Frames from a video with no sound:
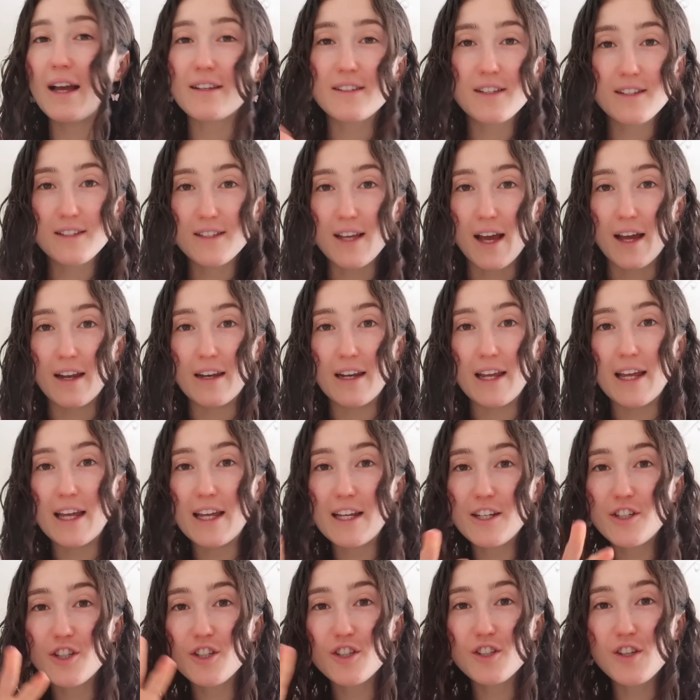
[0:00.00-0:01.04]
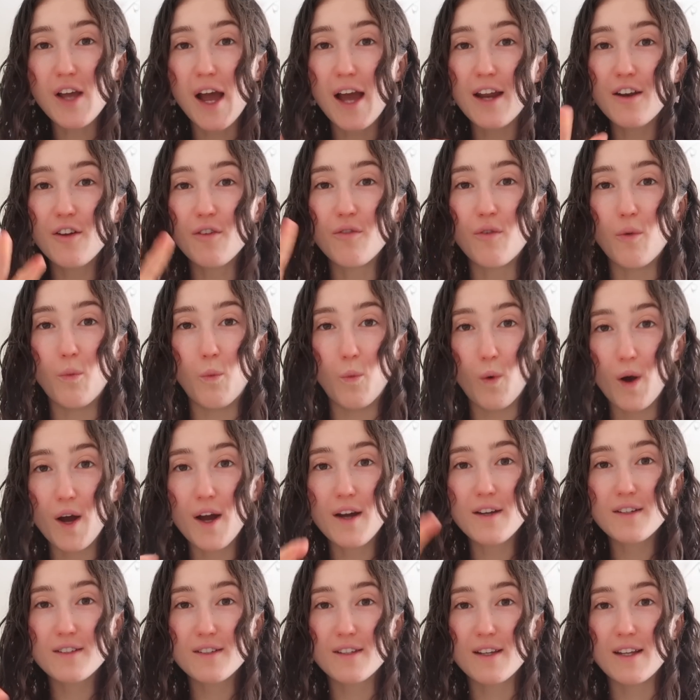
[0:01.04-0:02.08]
as I said, it just kind of
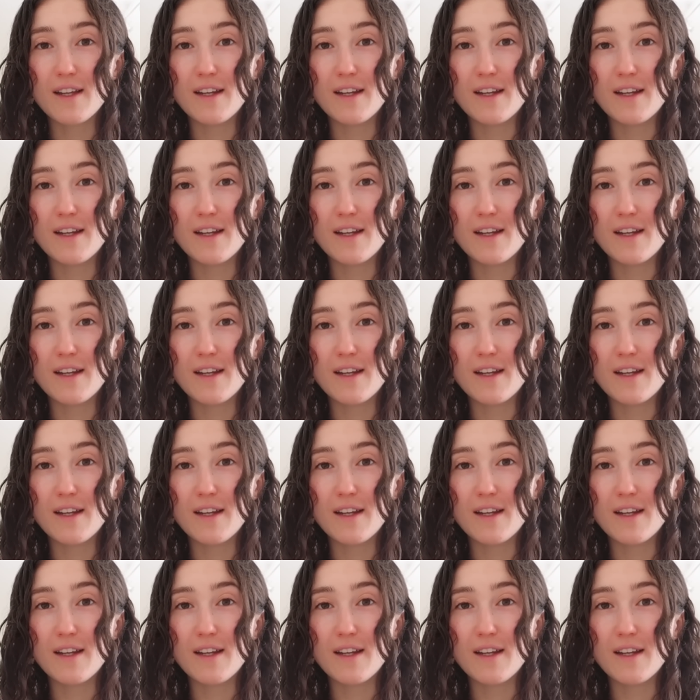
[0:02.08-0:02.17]
works